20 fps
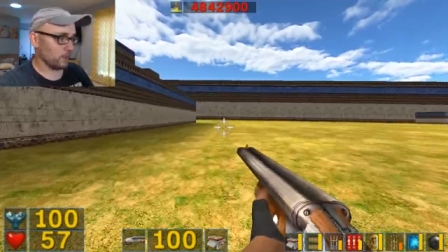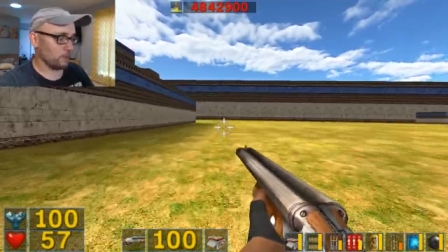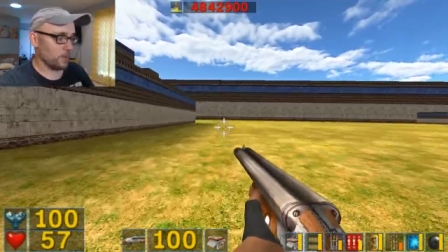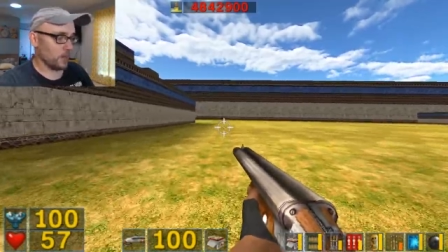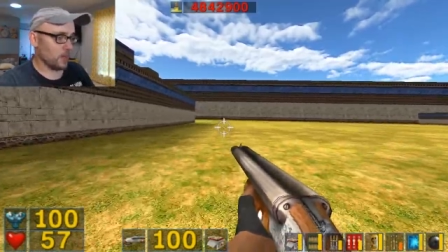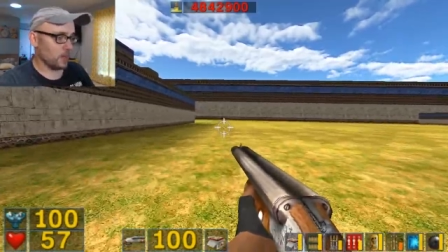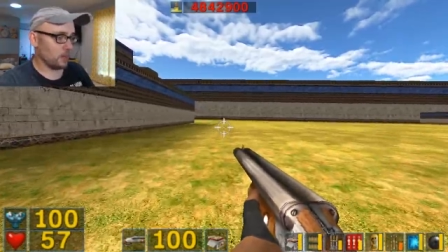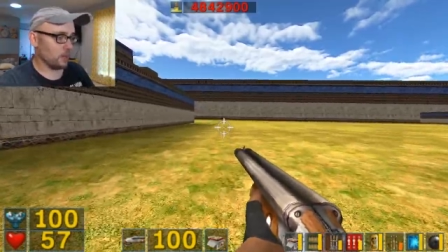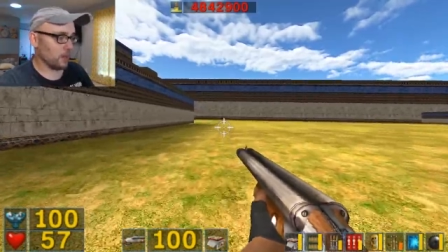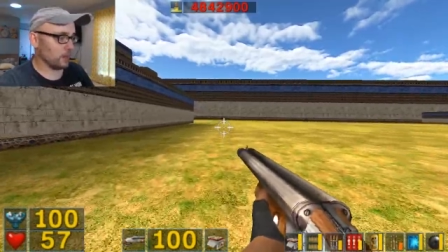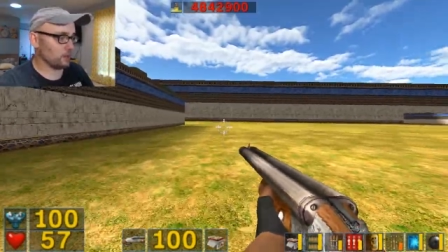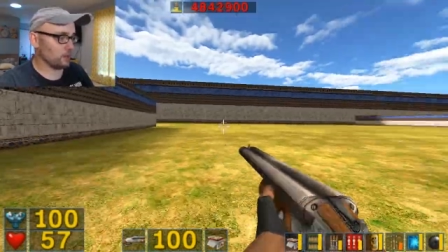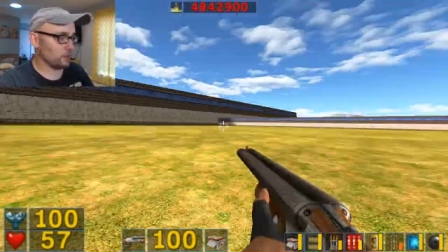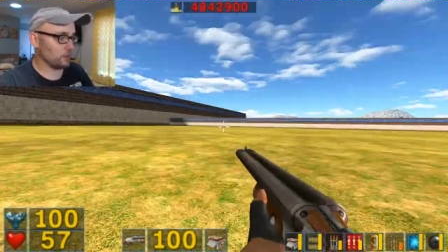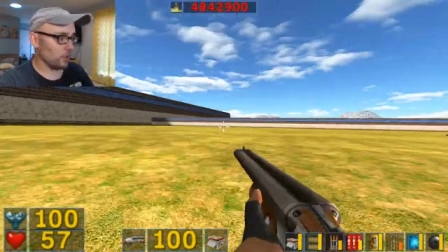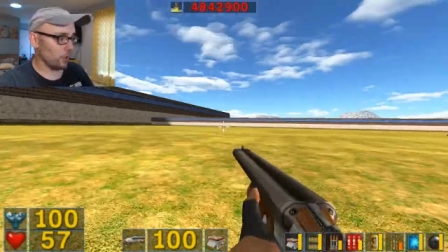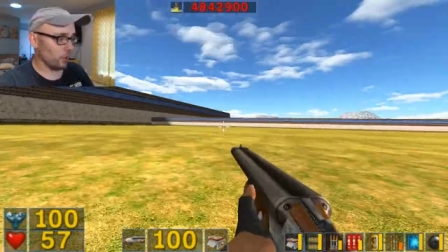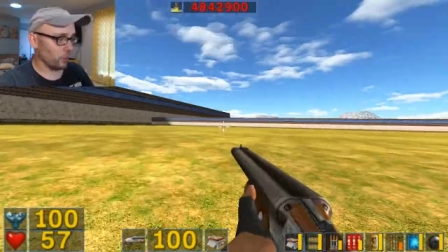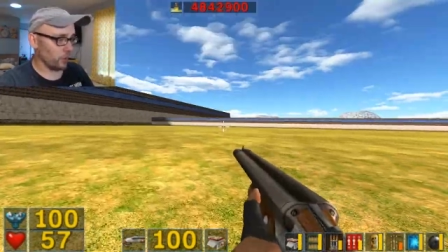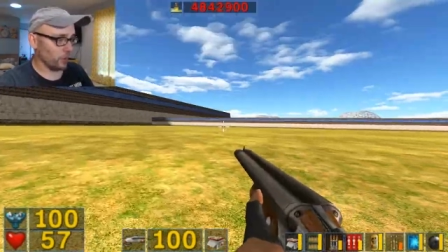meh, I
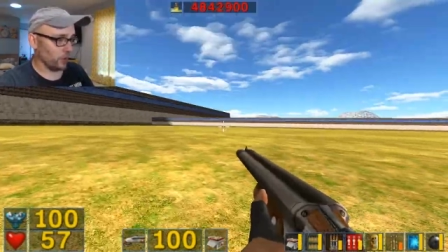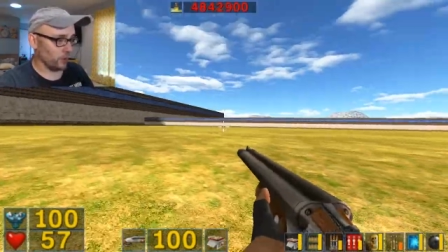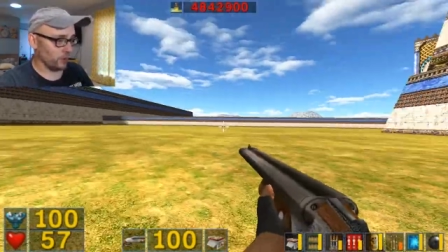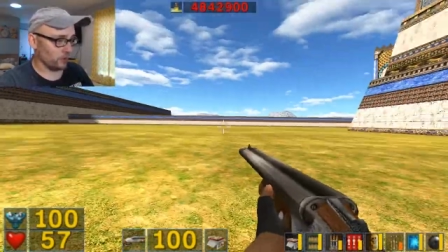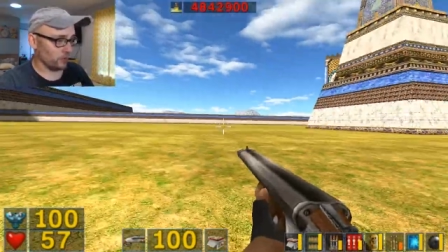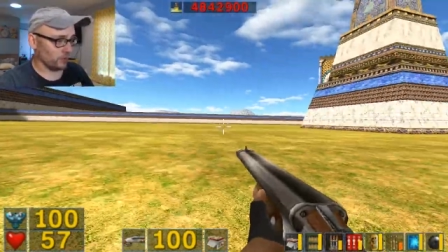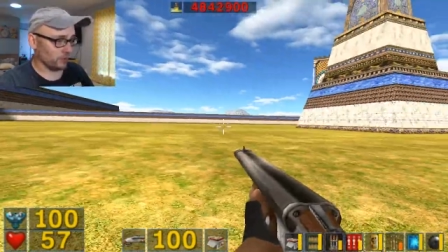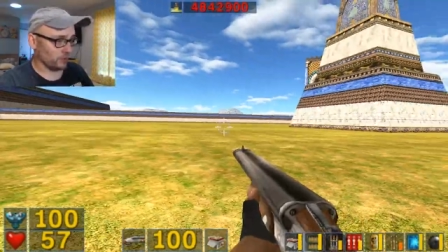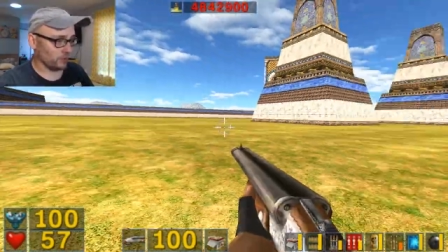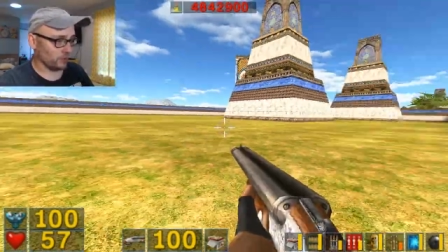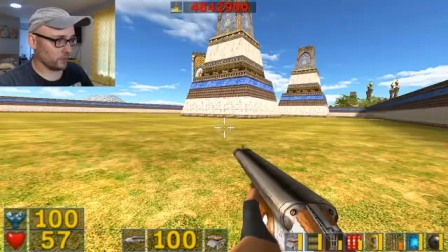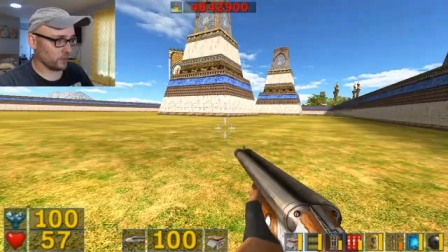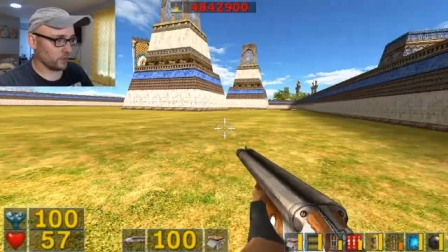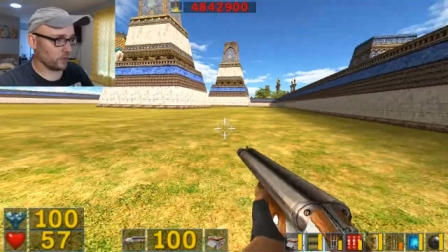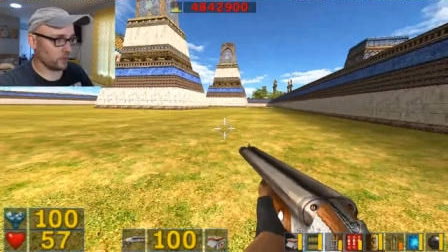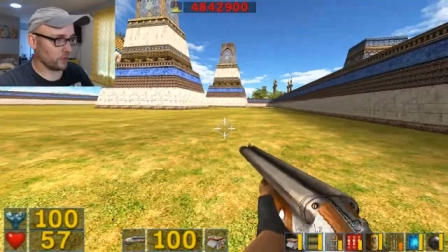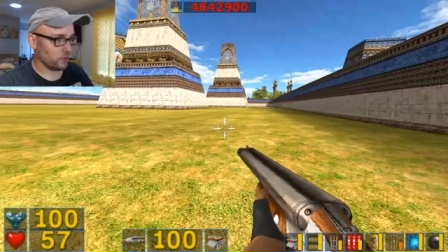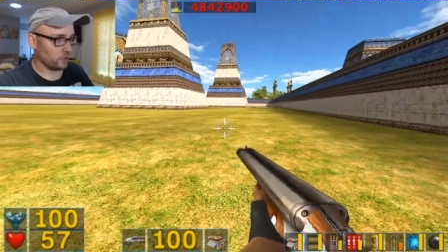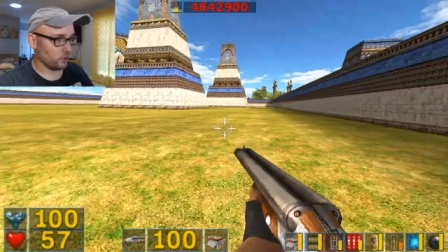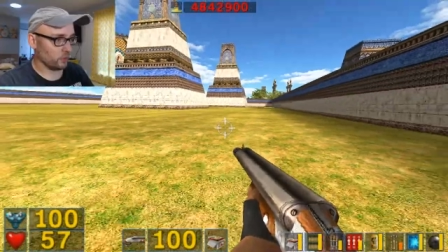don't know what else is over
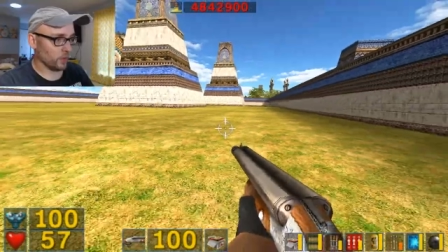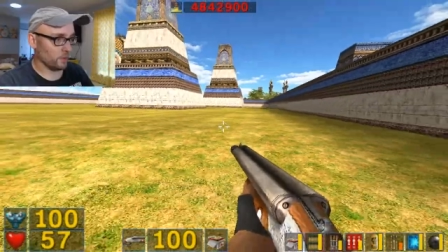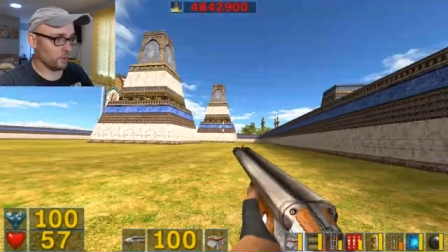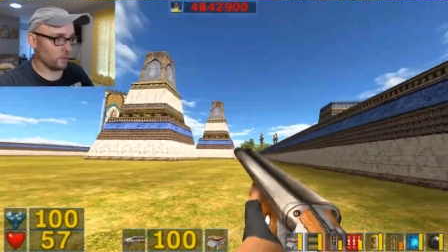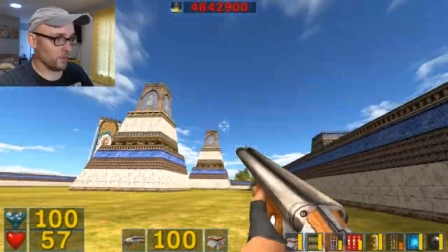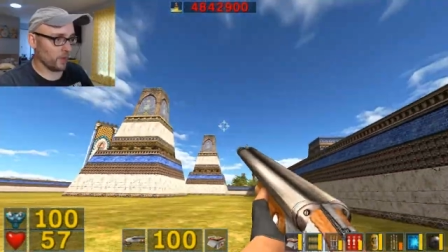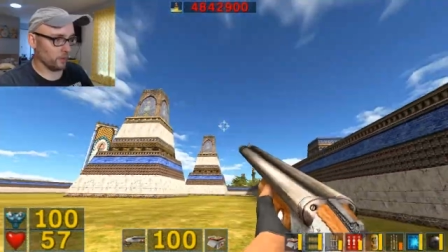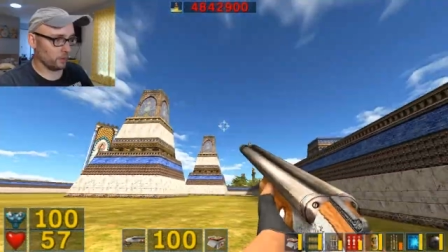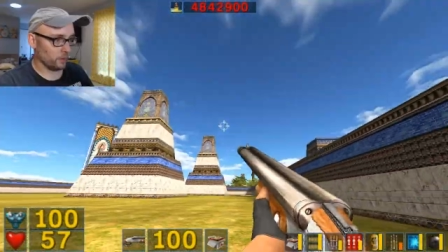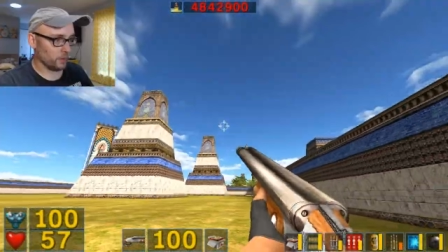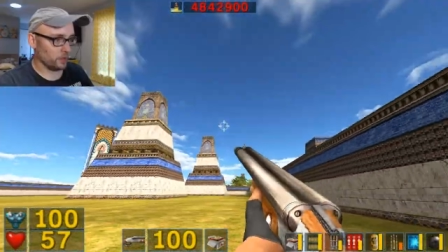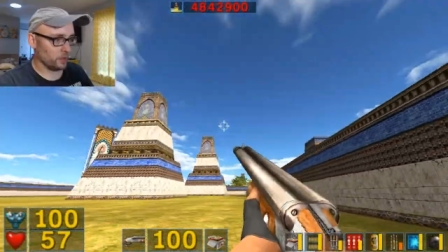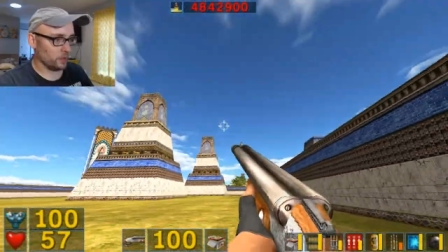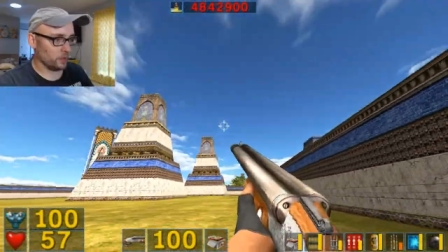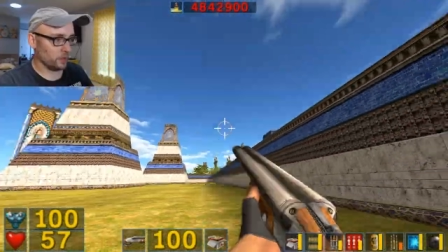here. I don't remember.